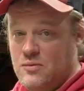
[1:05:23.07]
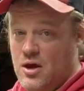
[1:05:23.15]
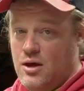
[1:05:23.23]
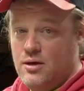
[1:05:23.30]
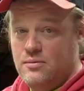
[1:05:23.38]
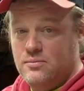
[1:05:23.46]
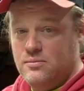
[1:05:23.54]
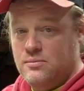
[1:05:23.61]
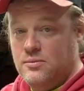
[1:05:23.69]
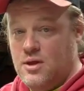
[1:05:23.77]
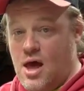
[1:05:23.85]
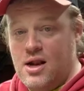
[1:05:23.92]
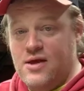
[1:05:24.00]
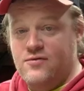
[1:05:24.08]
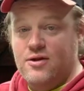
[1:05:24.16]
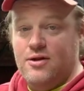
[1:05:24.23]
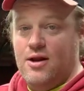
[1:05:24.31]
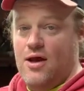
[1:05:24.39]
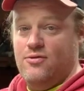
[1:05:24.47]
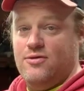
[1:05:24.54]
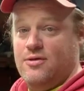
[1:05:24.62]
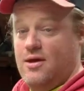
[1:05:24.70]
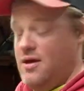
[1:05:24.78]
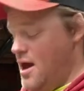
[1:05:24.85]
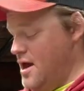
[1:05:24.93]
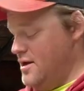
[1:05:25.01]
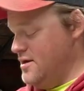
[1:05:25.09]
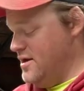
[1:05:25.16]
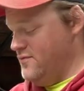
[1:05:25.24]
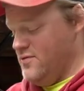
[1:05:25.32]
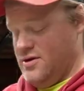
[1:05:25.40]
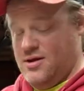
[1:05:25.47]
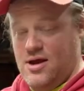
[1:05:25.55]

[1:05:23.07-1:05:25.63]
Hey, I didn't even